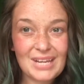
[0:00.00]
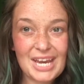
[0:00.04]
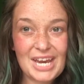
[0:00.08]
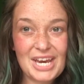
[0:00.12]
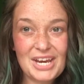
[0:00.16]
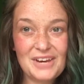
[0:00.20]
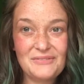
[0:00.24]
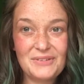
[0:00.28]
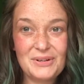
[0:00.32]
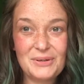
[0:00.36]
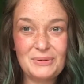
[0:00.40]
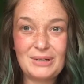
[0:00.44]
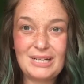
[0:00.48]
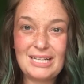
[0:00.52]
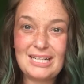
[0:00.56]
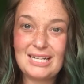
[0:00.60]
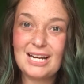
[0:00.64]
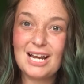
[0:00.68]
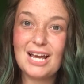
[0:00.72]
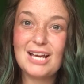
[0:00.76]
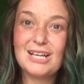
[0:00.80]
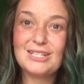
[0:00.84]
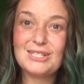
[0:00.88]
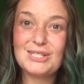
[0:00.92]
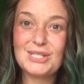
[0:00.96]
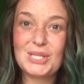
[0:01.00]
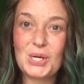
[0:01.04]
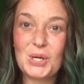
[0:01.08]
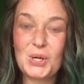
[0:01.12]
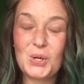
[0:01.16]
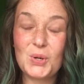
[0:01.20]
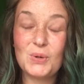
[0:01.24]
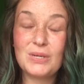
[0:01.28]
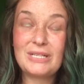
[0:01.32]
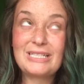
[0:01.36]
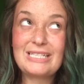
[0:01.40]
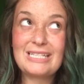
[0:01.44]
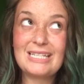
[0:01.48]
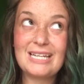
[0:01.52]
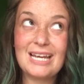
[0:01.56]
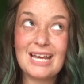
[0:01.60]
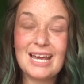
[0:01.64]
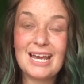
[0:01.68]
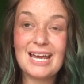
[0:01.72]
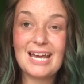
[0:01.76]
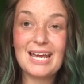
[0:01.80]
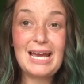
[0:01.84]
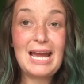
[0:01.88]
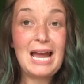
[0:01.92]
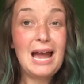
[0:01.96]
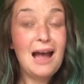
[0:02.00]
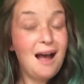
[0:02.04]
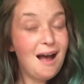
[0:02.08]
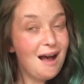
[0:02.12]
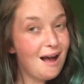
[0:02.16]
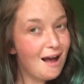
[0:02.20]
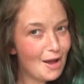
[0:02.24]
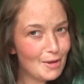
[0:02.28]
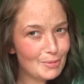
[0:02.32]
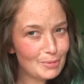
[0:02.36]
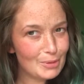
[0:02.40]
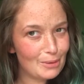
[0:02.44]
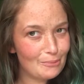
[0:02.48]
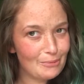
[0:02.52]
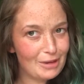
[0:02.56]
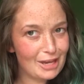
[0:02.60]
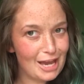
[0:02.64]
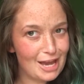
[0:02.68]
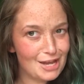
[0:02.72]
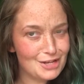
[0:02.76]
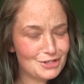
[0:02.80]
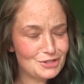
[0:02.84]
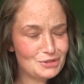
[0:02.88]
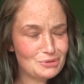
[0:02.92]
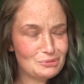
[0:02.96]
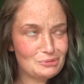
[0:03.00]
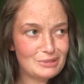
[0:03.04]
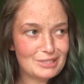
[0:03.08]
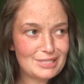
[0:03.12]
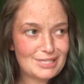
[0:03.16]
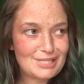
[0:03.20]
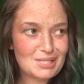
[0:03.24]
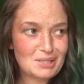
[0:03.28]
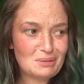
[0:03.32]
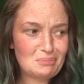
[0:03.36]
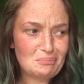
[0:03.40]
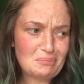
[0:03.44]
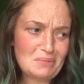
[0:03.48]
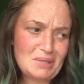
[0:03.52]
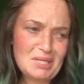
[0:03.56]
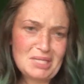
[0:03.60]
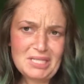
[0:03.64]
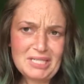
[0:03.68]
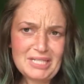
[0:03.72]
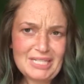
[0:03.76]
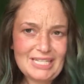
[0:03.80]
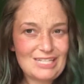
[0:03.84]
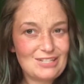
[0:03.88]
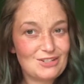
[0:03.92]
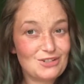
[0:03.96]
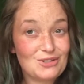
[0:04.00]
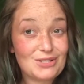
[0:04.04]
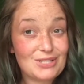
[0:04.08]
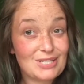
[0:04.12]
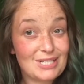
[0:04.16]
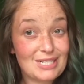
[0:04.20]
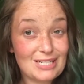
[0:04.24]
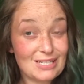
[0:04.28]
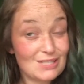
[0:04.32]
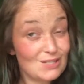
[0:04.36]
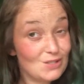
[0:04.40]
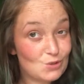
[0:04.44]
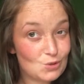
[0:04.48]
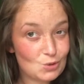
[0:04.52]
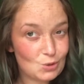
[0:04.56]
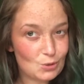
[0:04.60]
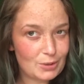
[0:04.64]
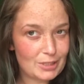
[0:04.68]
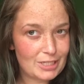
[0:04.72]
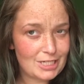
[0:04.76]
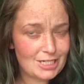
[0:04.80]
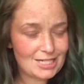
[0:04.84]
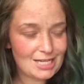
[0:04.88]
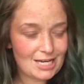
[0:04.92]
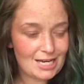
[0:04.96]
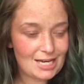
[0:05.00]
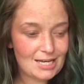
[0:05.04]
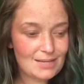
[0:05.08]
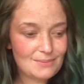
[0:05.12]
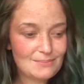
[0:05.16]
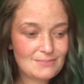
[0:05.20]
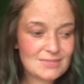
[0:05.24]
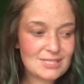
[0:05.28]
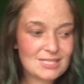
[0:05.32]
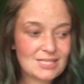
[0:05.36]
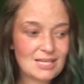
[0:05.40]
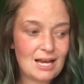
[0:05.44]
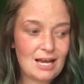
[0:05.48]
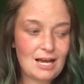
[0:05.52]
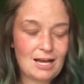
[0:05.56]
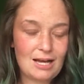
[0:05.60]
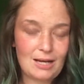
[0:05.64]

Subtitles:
Hey everyone, so today I'm coming at you with some interesting story times.